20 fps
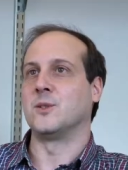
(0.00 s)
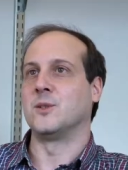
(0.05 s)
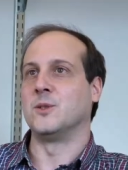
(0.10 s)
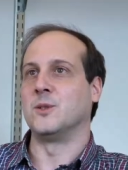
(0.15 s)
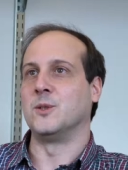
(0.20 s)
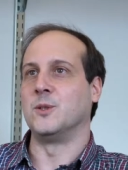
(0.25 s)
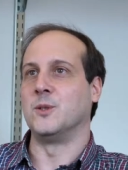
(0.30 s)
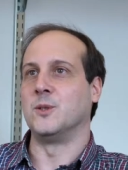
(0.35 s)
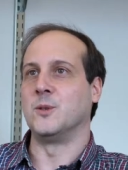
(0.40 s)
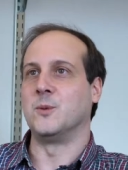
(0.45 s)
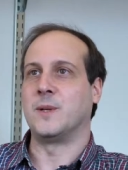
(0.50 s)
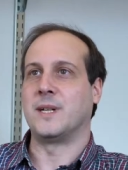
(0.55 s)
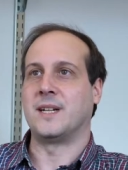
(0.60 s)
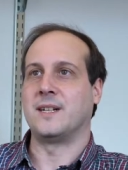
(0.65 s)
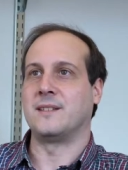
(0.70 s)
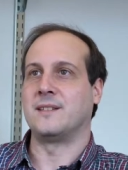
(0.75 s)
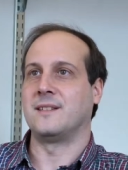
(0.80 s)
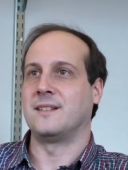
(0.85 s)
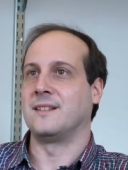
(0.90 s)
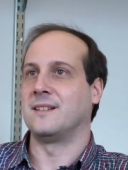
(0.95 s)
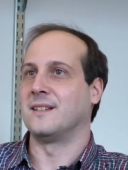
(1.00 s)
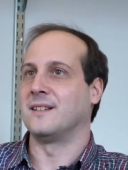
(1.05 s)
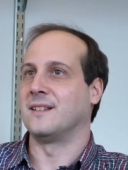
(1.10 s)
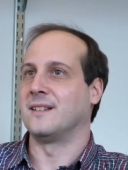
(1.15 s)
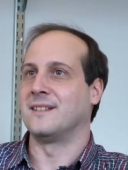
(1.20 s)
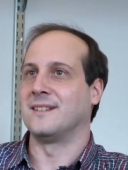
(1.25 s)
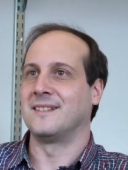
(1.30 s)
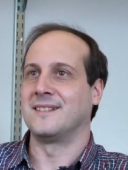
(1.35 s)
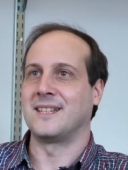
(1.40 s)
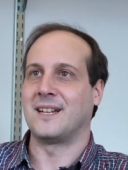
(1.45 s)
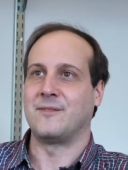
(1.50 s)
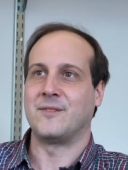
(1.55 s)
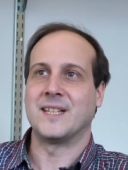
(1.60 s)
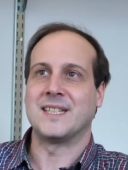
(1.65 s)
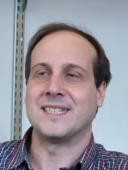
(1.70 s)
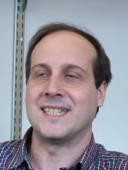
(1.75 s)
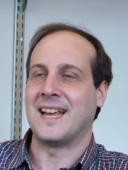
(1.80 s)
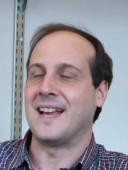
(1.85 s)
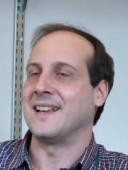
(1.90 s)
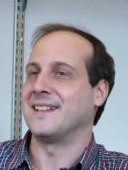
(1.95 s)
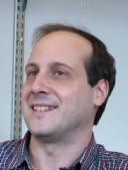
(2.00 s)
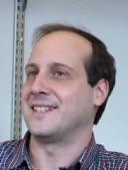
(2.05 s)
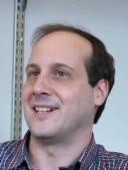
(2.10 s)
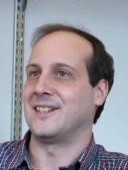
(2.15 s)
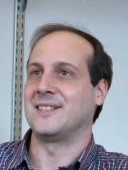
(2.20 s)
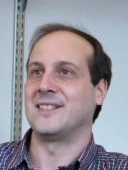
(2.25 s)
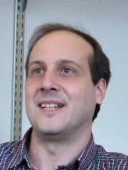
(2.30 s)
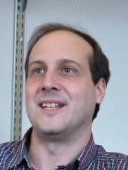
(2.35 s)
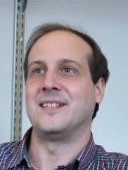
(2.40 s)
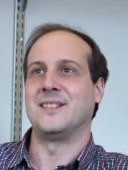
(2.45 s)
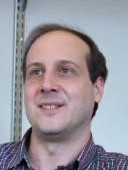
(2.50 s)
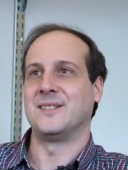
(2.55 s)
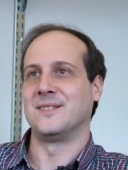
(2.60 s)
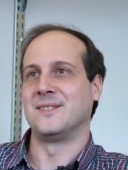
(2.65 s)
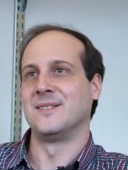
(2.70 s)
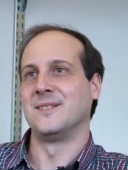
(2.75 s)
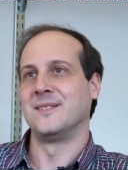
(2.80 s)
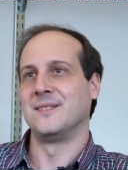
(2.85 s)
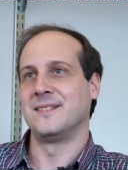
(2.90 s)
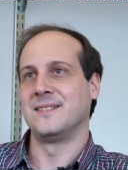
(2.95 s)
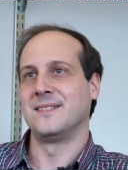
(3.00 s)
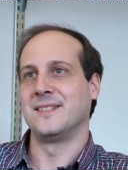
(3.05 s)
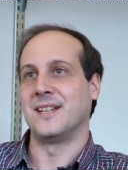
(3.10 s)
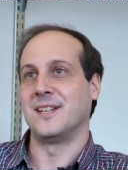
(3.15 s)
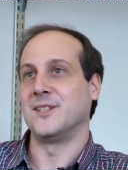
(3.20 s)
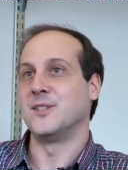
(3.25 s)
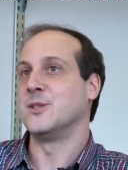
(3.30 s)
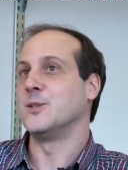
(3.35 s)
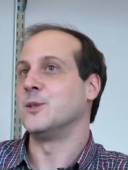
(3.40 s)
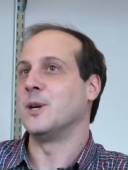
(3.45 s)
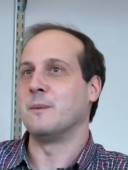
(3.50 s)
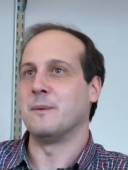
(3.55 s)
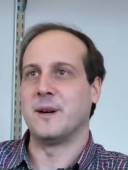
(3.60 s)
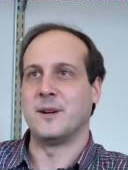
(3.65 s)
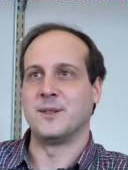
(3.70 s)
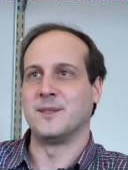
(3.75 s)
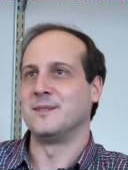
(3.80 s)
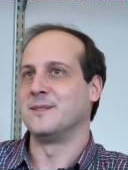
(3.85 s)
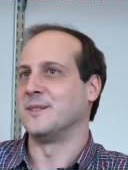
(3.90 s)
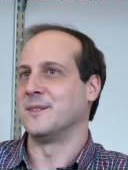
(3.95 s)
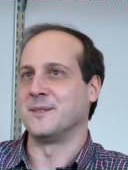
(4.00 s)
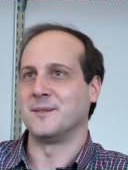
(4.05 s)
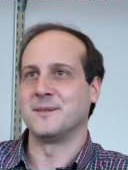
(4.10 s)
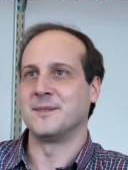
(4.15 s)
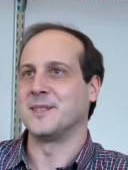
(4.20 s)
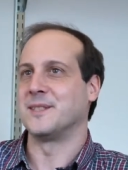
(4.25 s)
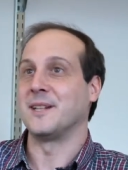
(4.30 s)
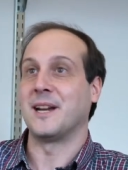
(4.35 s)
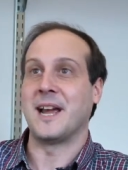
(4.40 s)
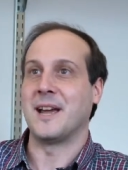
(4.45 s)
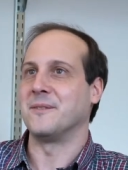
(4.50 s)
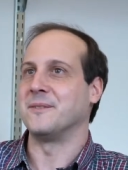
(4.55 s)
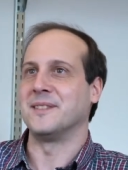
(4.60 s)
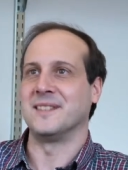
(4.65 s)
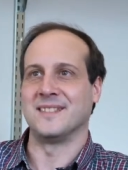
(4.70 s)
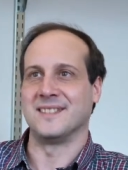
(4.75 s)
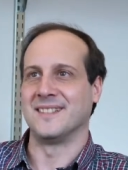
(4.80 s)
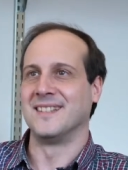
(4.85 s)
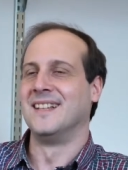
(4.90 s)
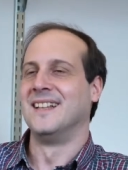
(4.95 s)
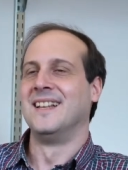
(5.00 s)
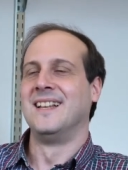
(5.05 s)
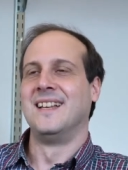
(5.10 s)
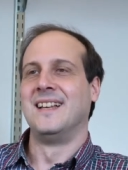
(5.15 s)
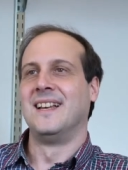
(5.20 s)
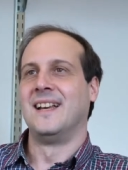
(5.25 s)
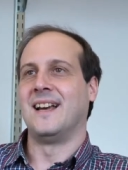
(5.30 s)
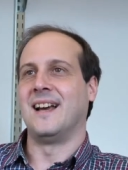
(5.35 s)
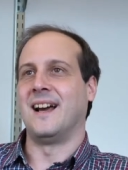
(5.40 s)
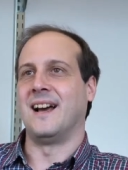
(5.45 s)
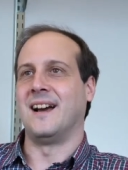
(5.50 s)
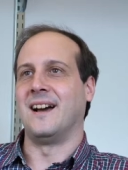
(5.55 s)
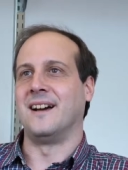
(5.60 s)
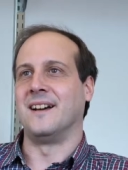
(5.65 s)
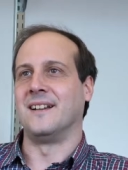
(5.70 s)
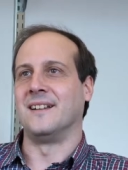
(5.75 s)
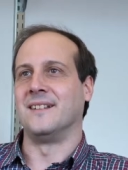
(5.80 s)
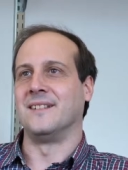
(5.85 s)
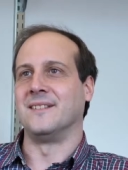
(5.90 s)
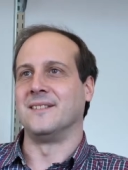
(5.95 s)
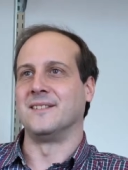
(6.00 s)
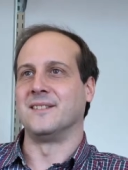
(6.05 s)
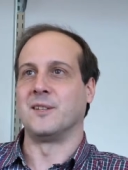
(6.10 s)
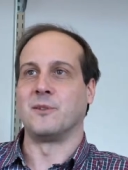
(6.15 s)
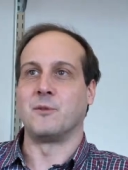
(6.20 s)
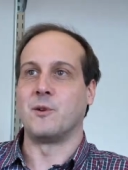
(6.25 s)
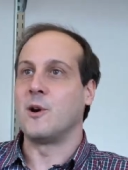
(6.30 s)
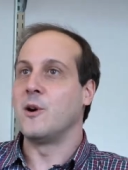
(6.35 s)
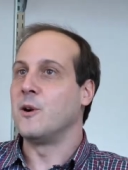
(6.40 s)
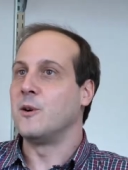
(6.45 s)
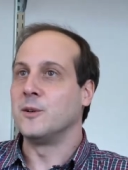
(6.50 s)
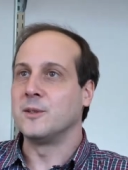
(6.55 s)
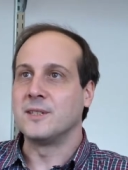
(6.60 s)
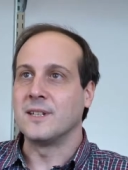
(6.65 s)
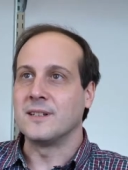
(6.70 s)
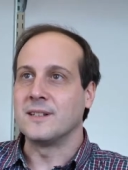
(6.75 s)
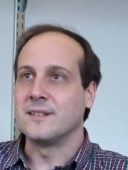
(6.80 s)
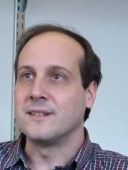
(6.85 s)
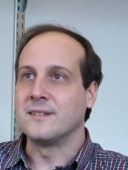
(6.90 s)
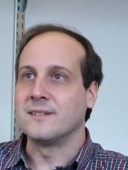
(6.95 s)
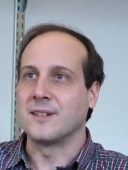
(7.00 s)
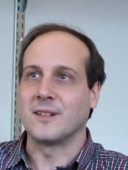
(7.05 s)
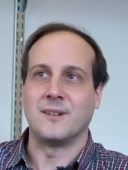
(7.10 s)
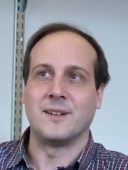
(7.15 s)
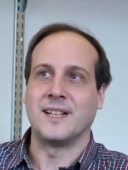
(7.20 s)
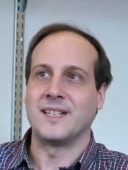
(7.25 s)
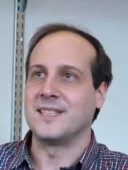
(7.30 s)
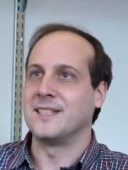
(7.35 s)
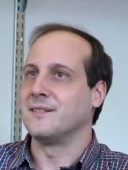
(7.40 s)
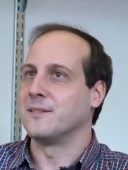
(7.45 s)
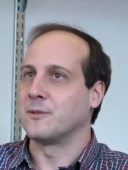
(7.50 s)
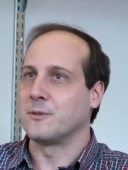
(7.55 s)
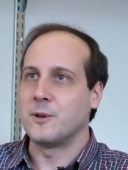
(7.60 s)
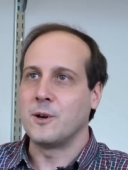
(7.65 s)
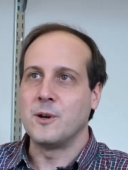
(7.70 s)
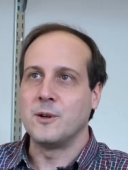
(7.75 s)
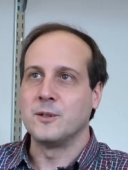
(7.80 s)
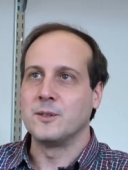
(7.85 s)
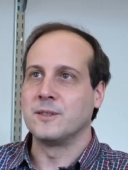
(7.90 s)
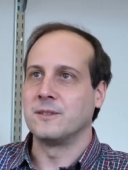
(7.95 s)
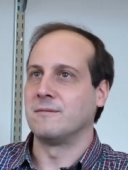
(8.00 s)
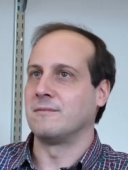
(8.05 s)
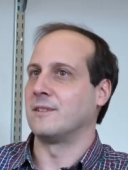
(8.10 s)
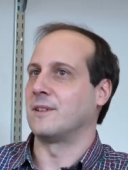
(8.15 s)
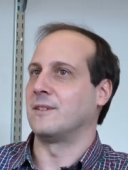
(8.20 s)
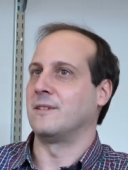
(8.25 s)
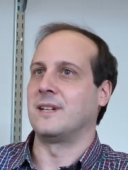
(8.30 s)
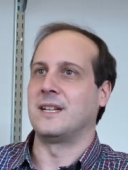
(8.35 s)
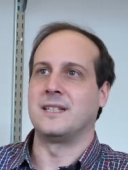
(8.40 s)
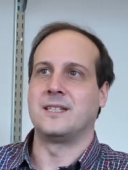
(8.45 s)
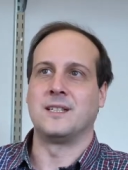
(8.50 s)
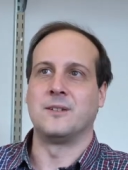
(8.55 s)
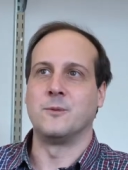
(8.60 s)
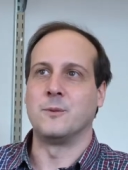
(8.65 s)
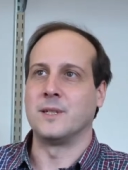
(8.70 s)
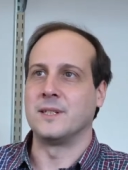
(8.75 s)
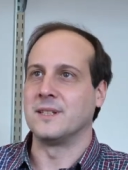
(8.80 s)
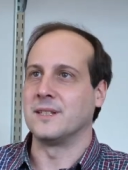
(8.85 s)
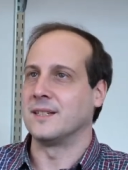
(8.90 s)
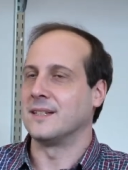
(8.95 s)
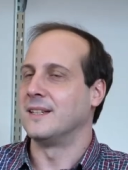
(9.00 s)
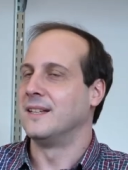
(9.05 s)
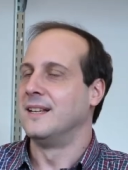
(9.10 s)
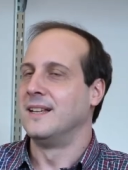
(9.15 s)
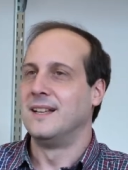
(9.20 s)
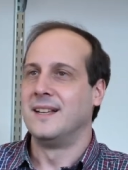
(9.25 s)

to do, what are the traffic signs are telling telling you about the driving, and um, the road, recognizing the road, recognizing where the